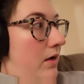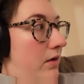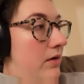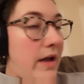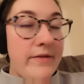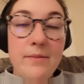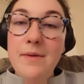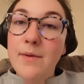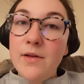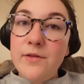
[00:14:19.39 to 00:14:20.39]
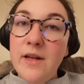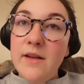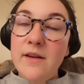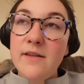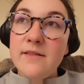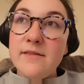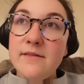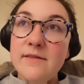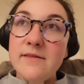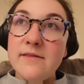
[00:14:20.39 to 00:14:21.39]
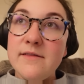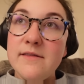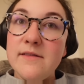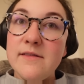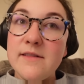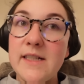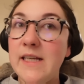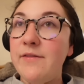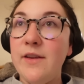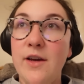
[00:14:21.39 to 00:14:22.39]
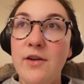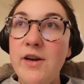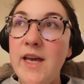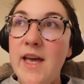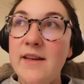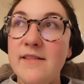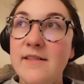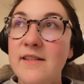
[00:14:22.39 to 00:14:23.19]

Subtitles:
Gonna have some meatballs for dinner because I feel hungry again.